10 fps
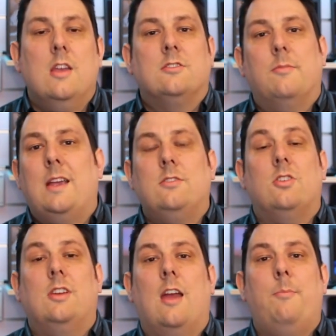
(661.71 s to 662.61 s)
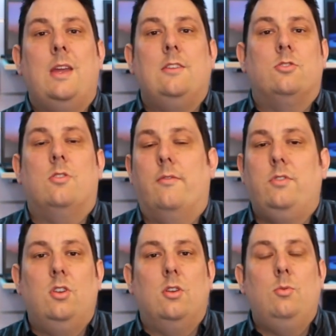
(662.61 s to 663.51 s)
So make sure you get a picture of
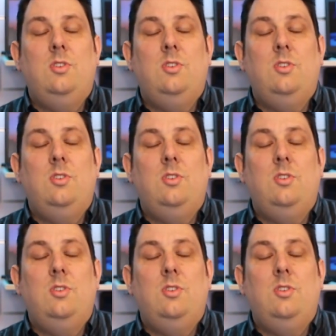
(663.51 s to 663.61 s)
you,